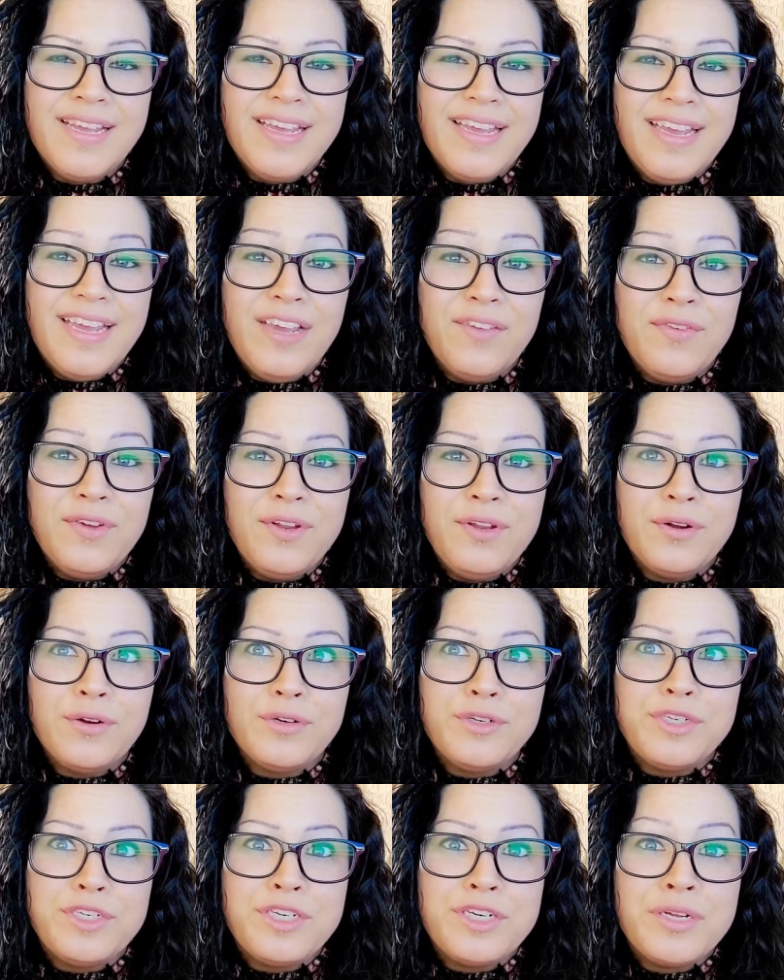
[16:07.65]
even your
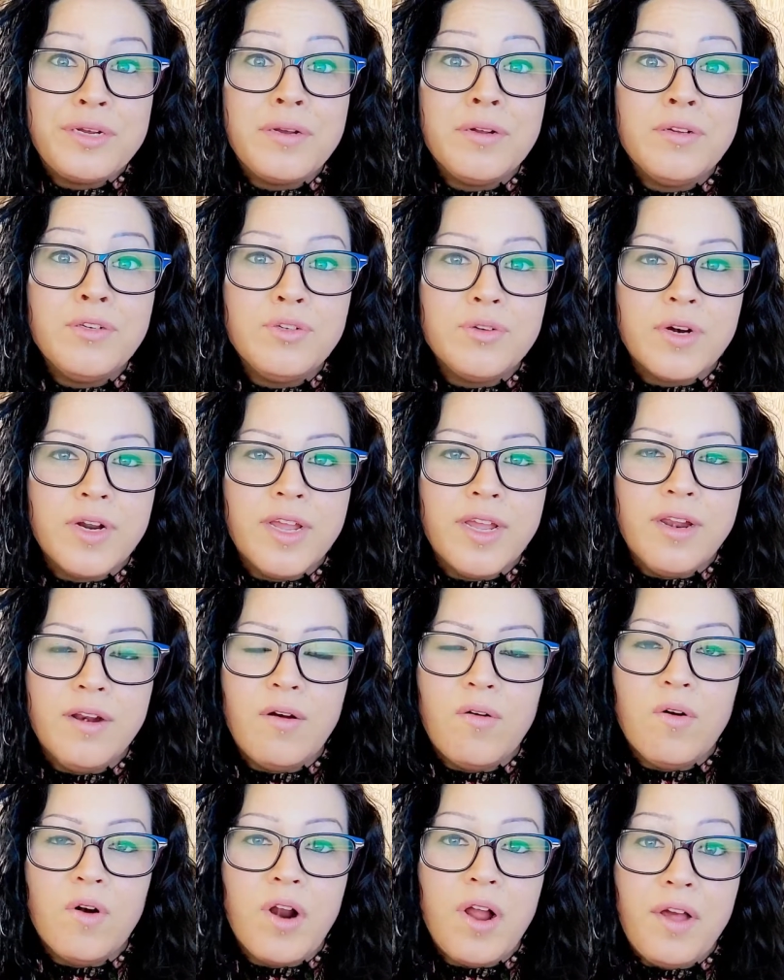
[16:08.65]
children
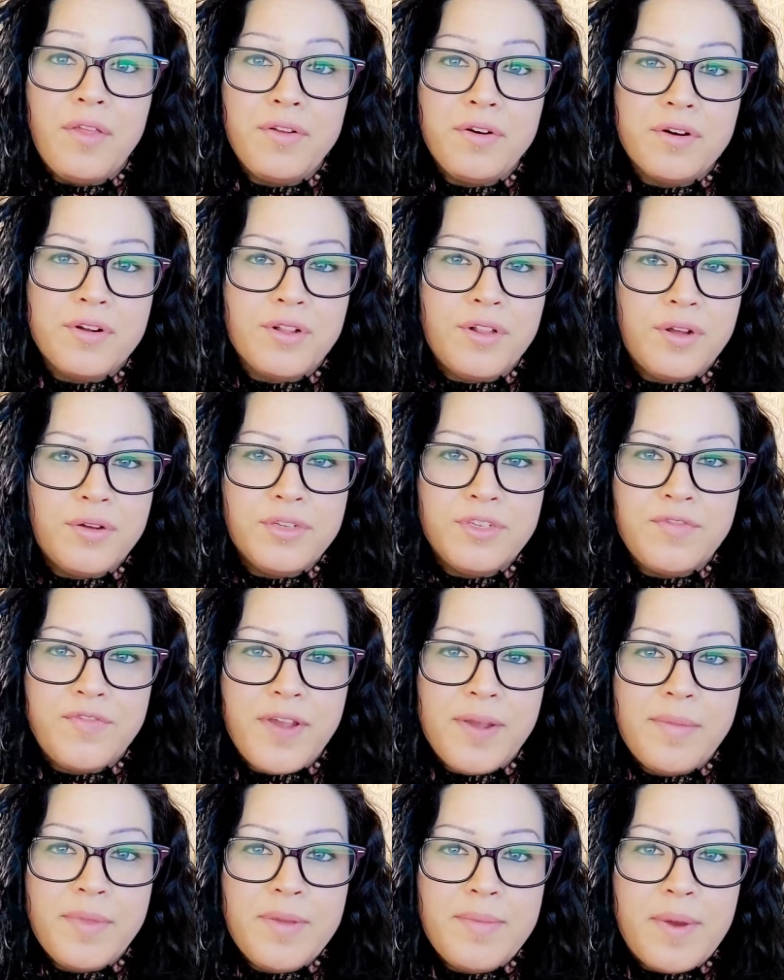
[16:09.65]
or other close
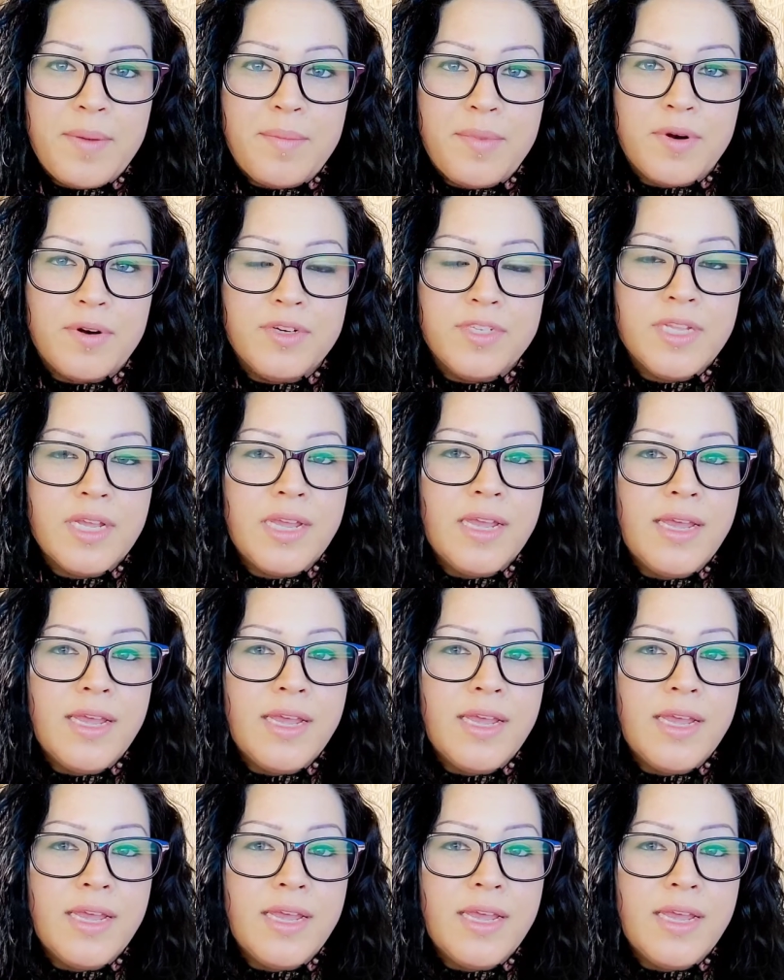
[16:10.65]
family members